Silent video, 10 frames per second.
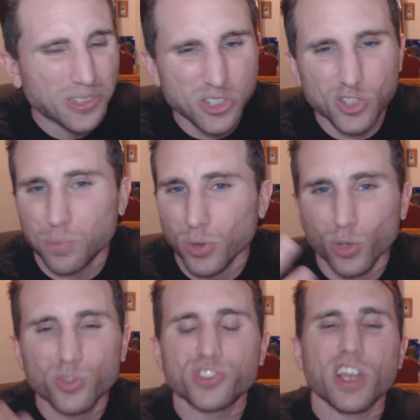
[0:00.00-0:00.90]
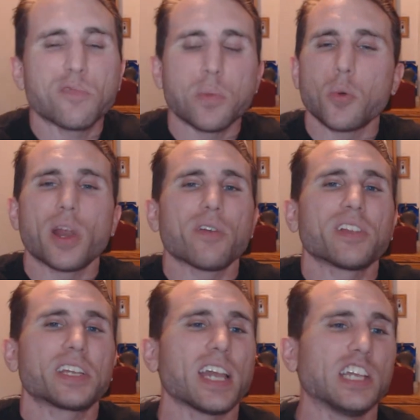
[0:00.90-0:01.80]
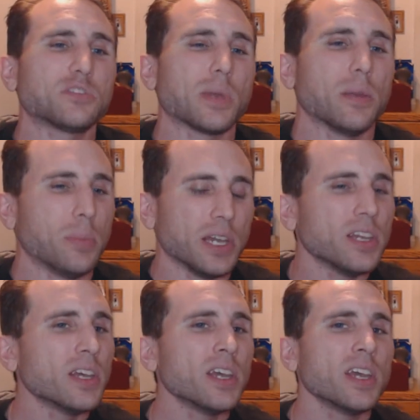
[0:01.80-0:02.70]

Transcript: All just blue stuff, but whatever the case may be,